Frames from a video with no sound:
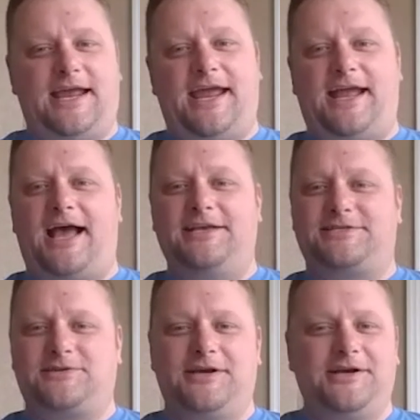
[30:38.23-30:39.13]
hey
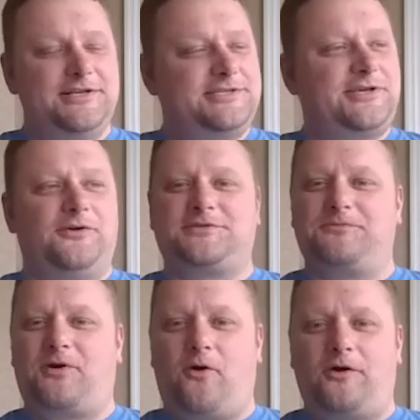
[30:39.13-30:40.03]
guys, sold
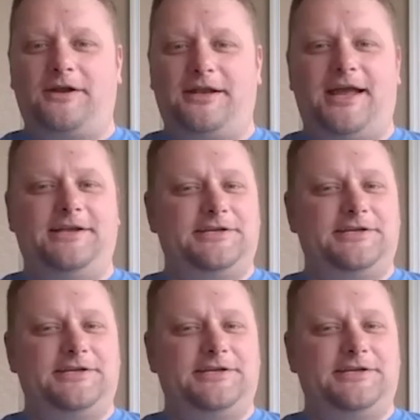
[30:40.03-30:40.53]
some corn today.